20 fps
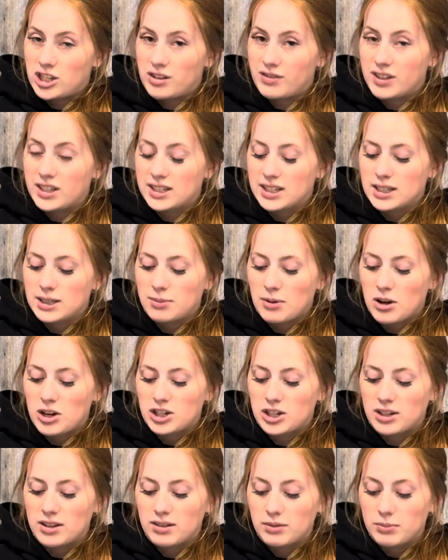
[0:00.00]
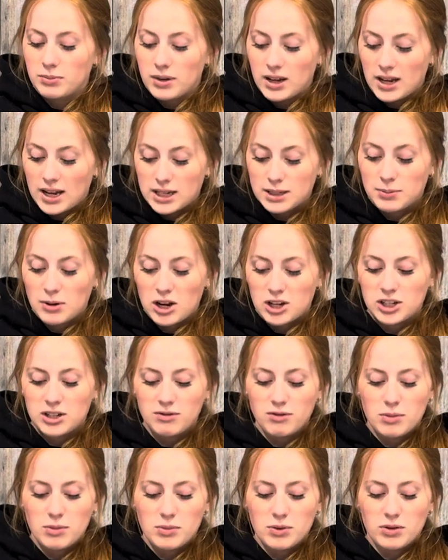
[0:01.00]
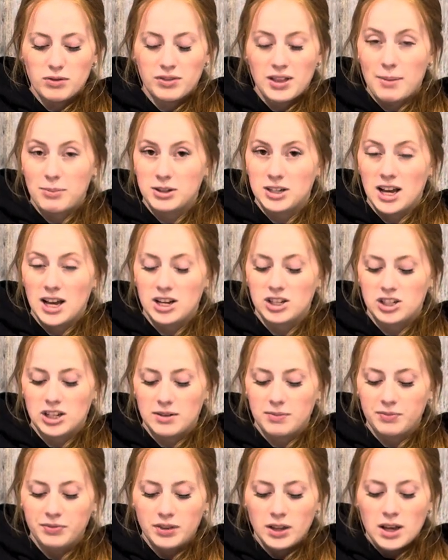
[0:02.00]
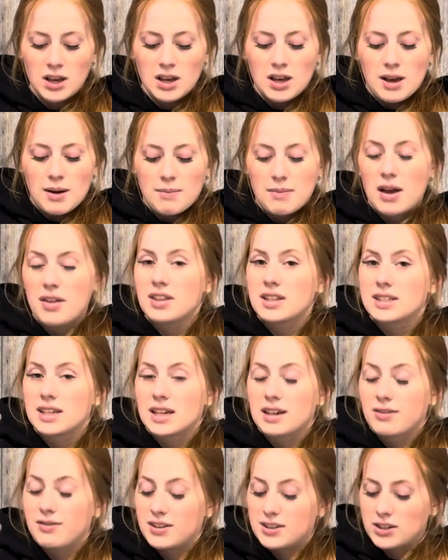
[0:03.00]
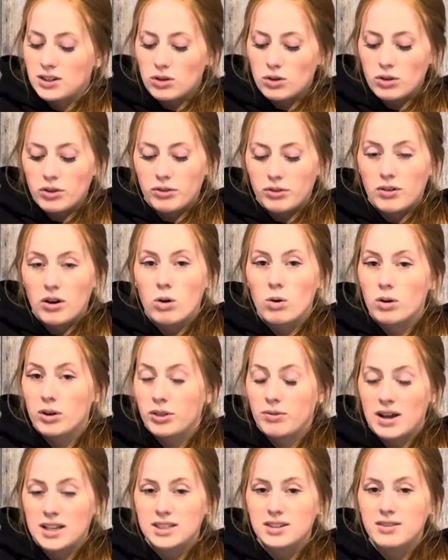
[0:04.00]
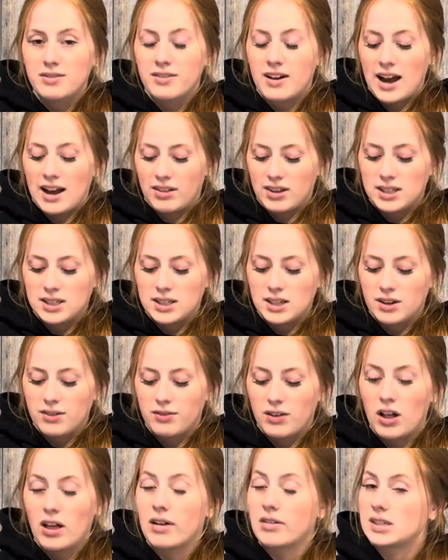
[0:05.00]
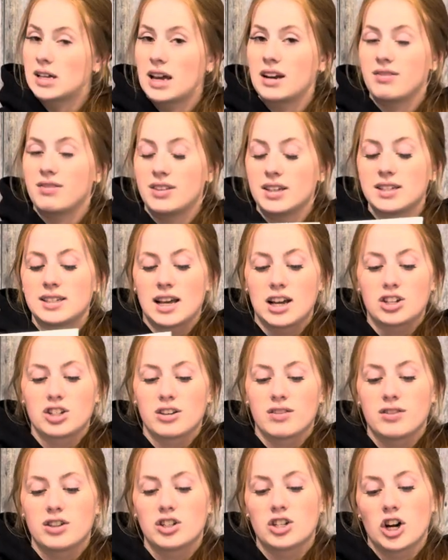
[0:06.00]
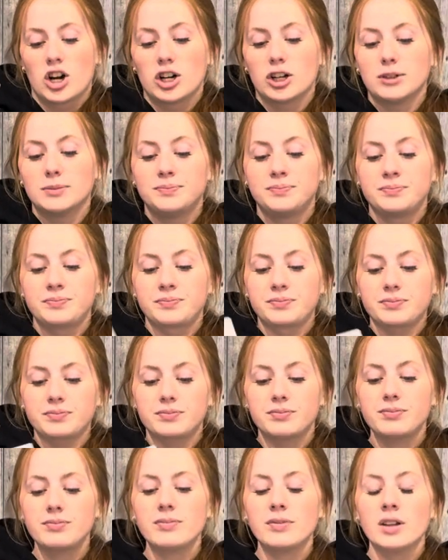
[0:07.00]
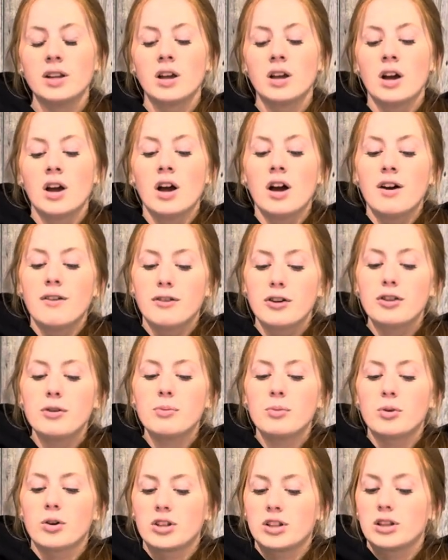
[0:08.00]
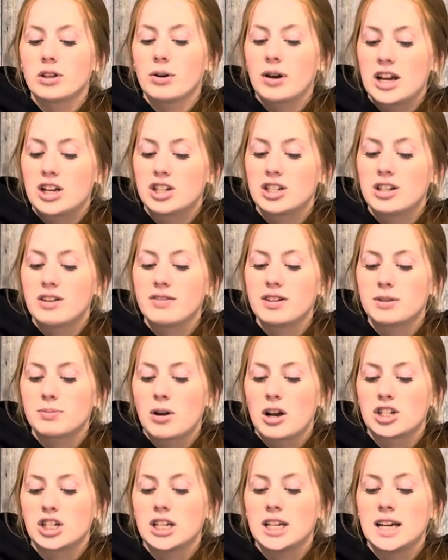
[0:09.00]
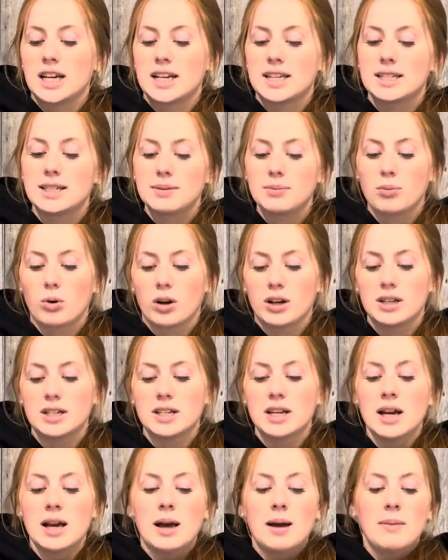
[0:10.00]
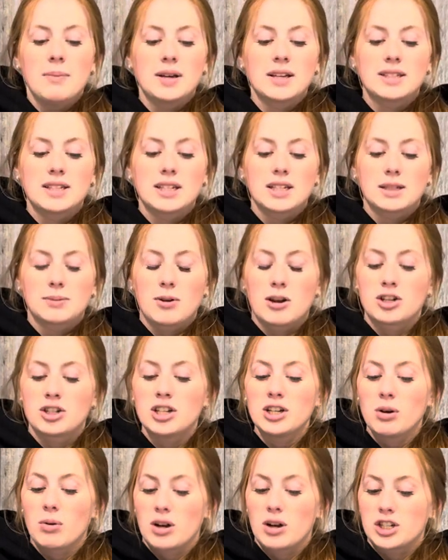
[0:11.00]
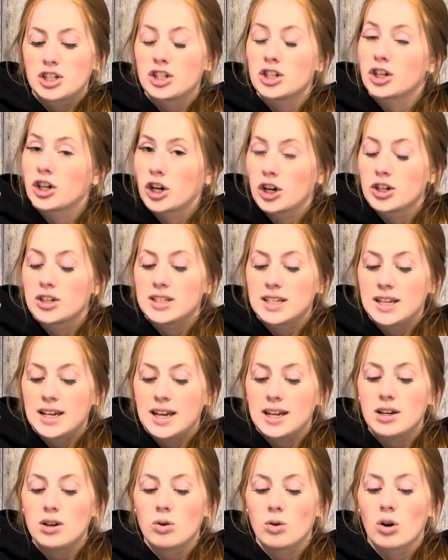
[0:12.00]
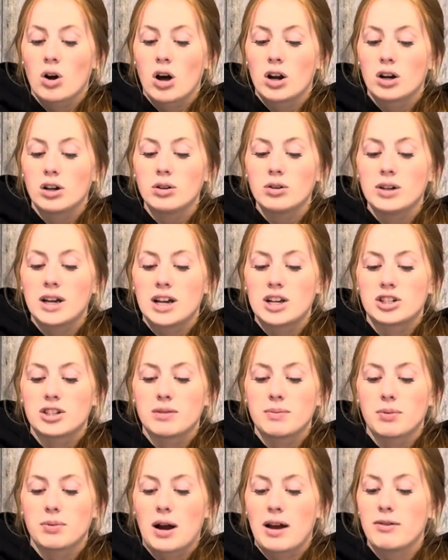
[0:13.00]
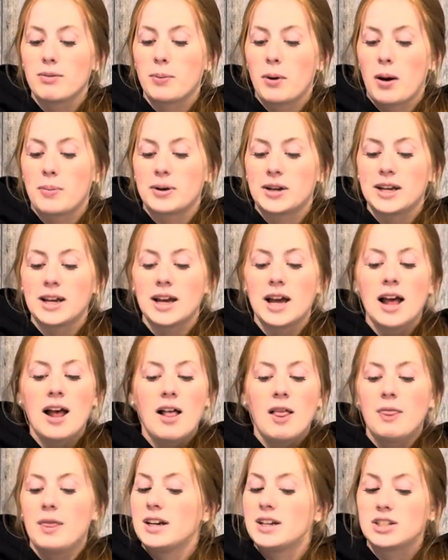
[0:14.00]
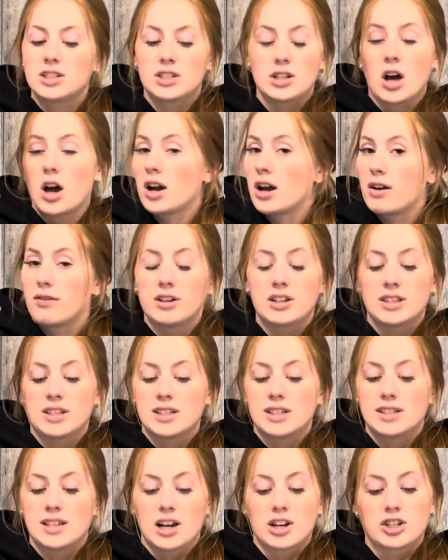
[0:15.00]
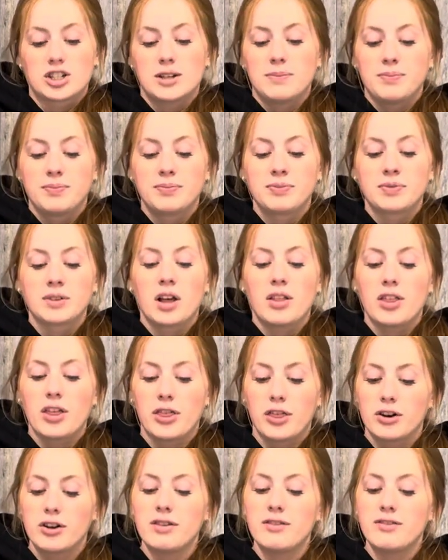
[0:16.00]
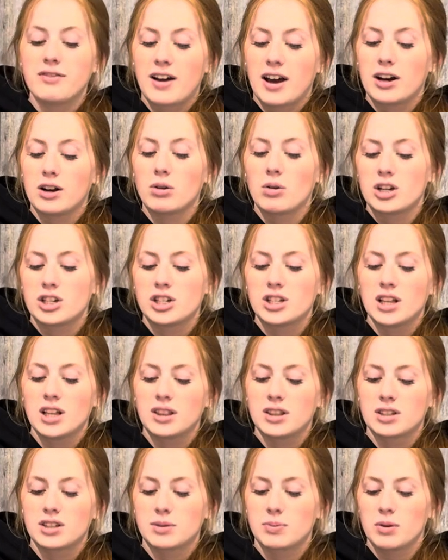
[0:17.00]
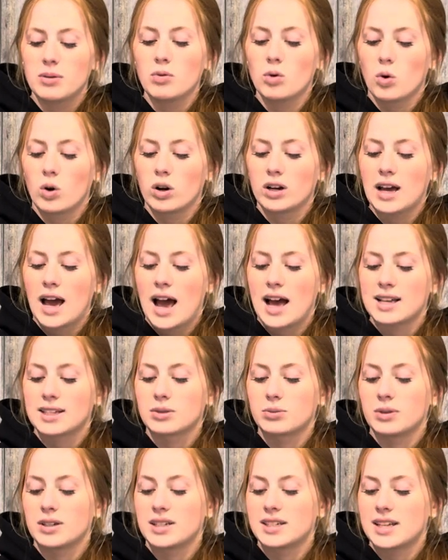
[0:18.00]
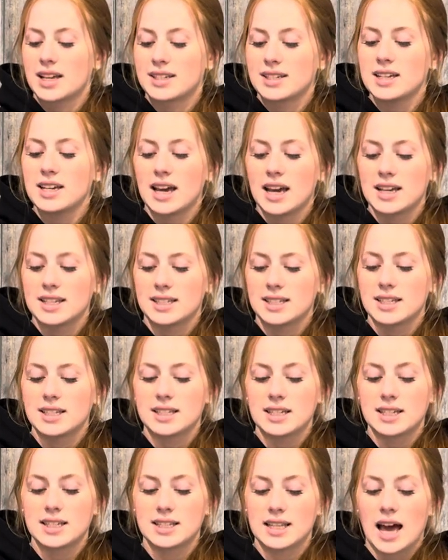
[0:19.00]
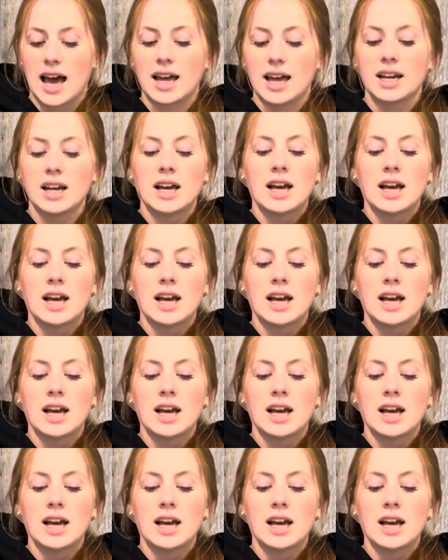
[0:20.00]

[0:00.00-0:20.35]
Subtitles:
of this expression remove that protection? Methods like physical or threats of violence fall outside of this section of the Charter. Furthermore, the location of expression is important because the expression in question occurs in or on a location of private property that is not covered in this section. The third and final question that the Supreme Court asks when assessing cases is that,